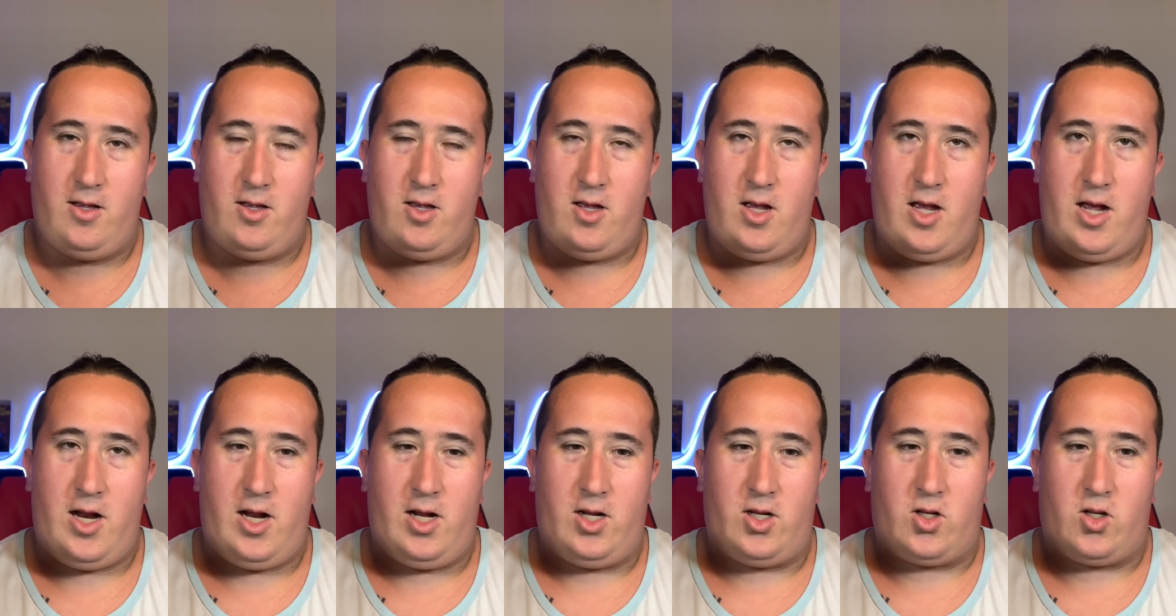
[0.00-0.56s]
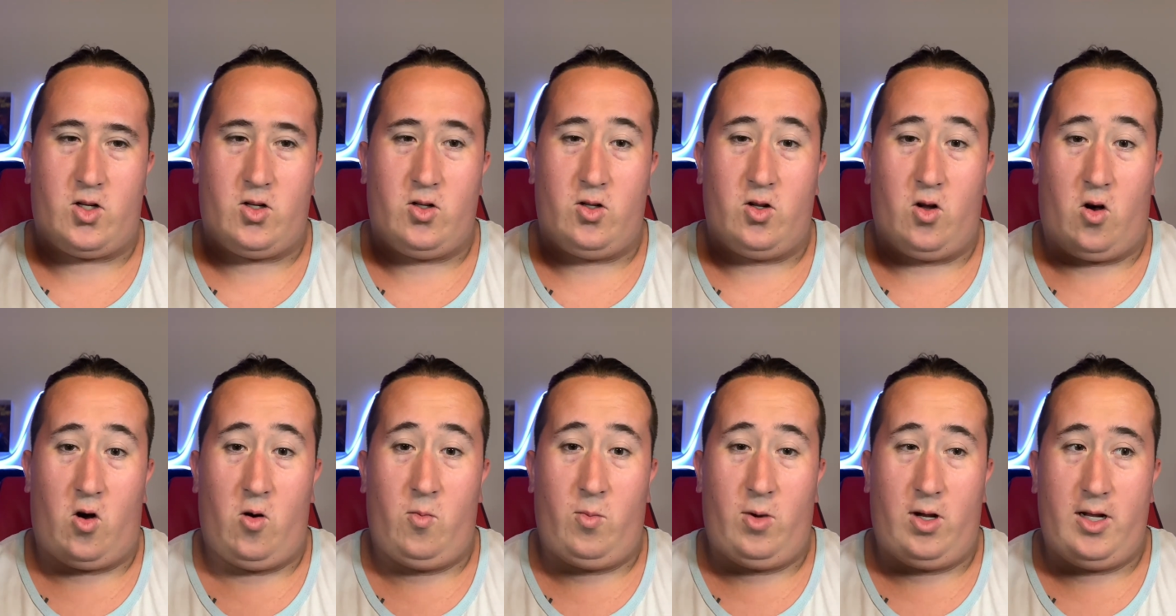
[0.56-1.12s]
and it's
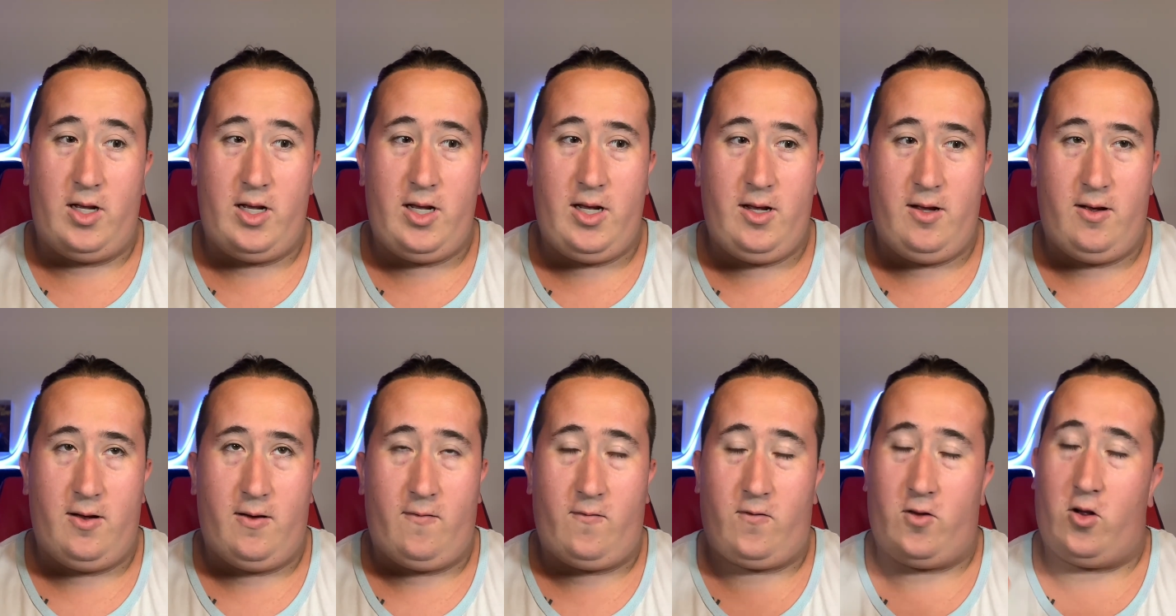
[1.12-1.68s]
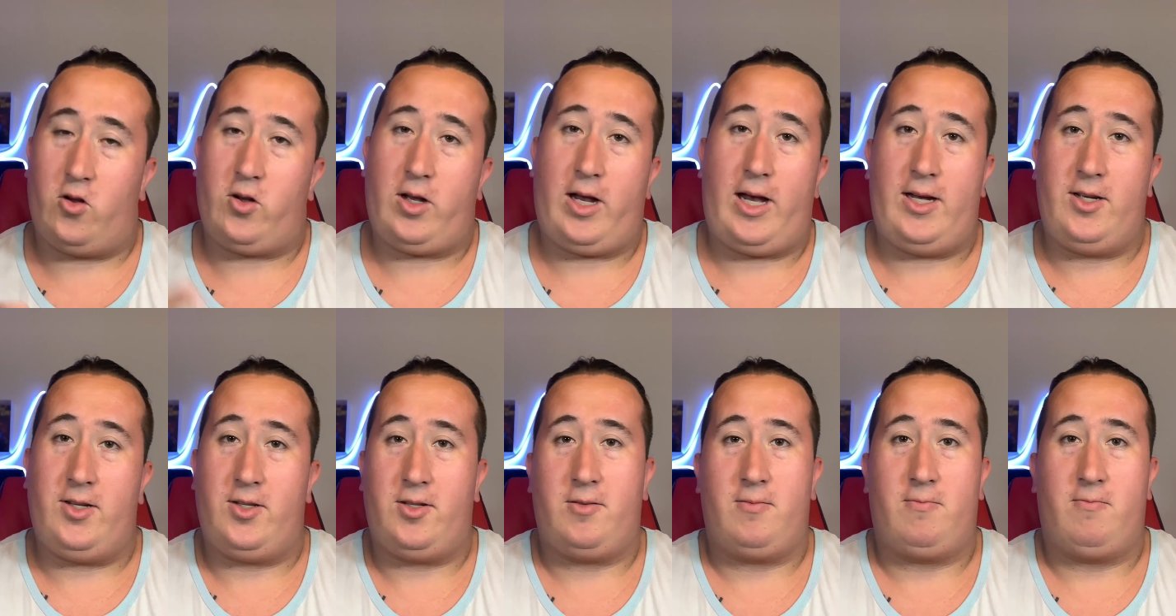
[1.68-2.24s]
normally Fall
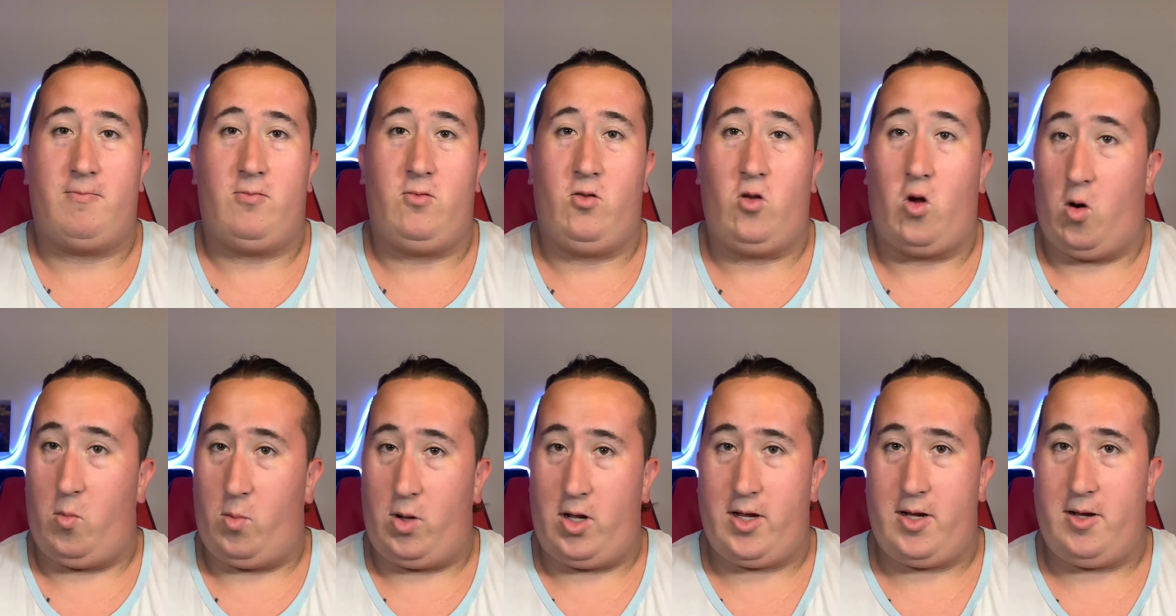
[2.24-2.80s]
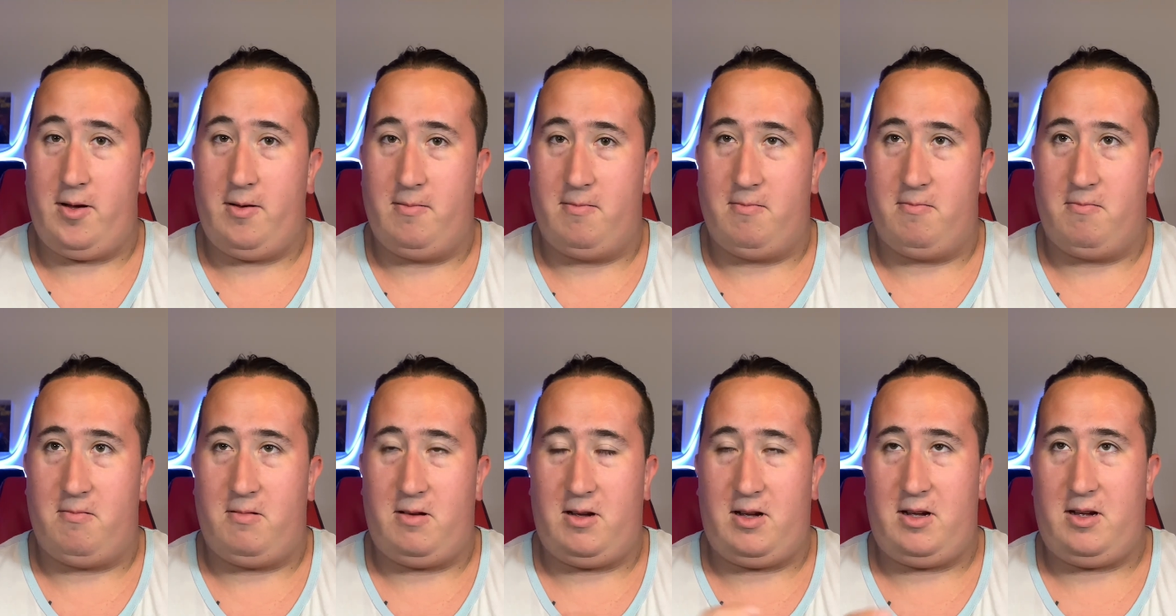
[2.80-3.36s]
Guys. Normally,
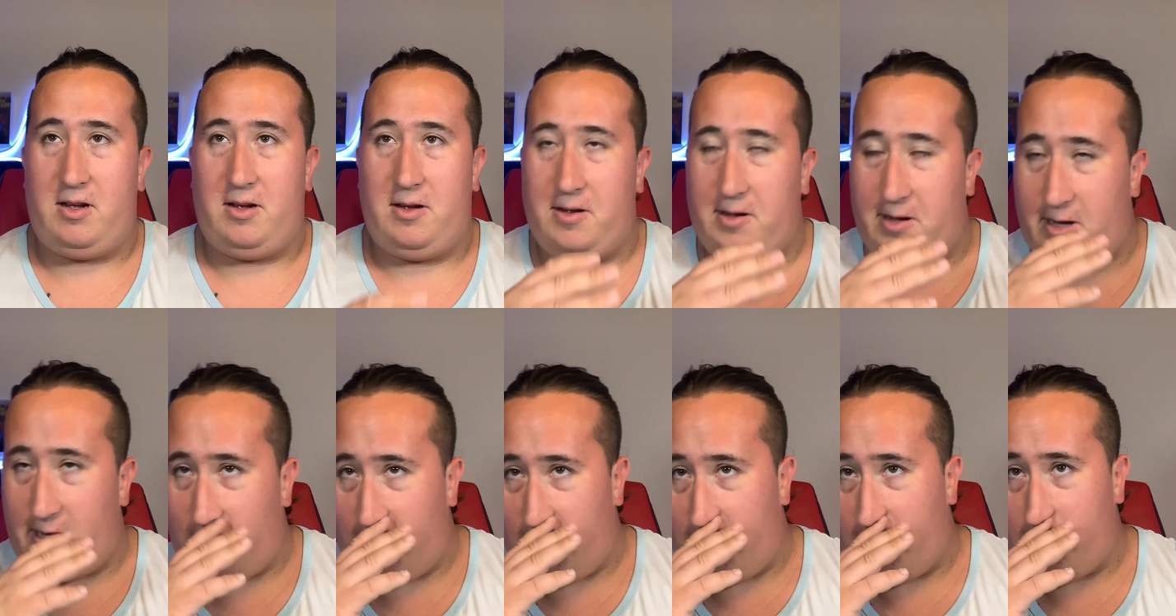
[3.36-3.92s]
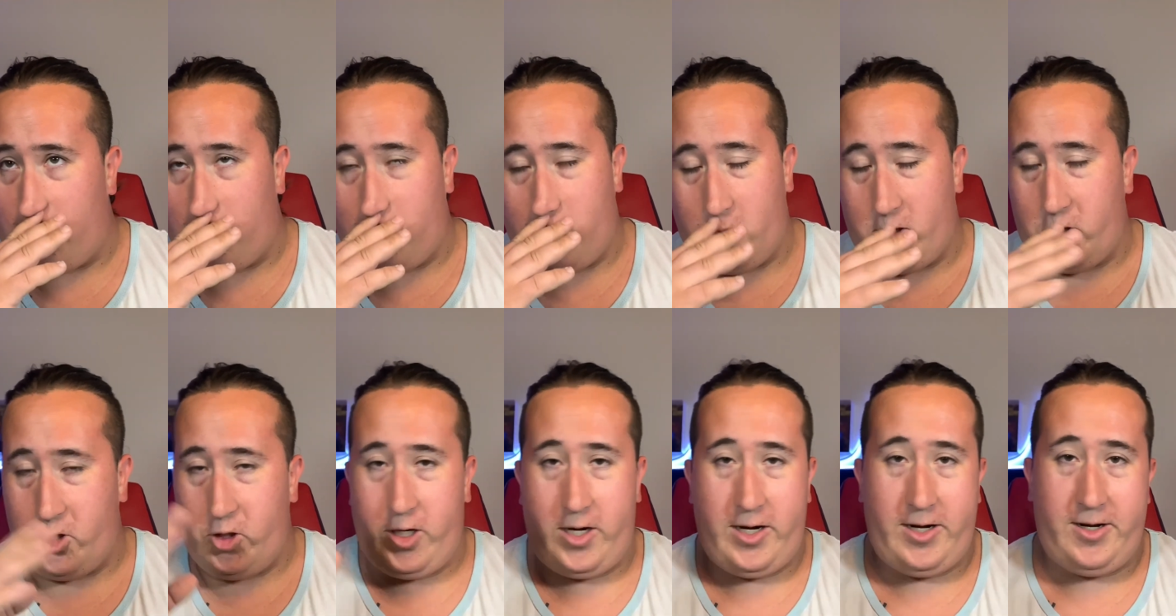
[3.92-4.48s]
could
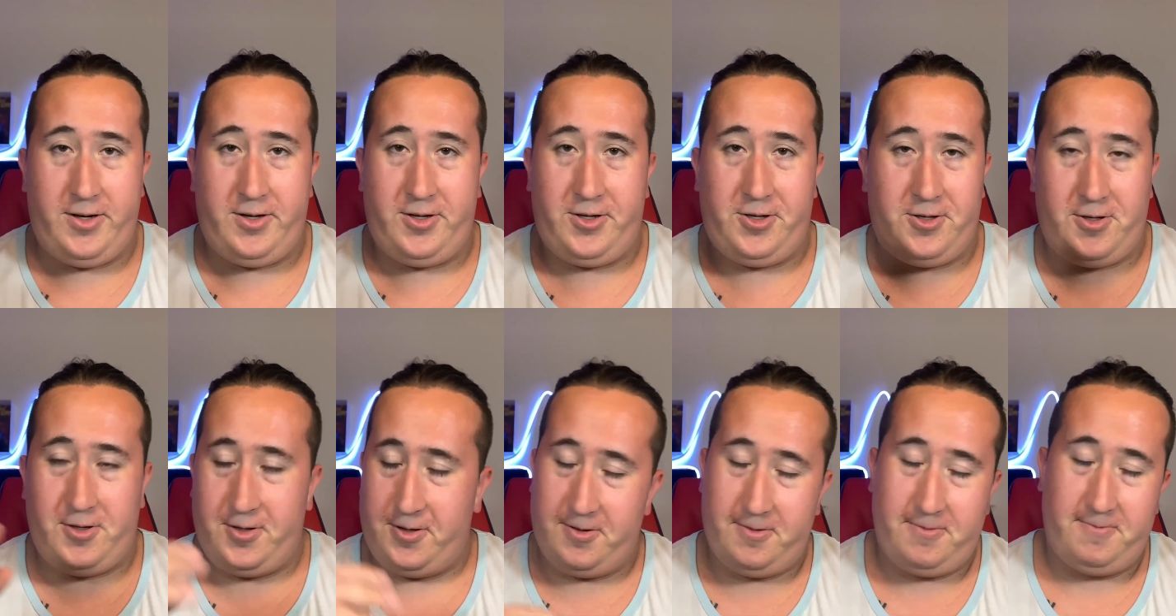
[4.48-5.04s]
change.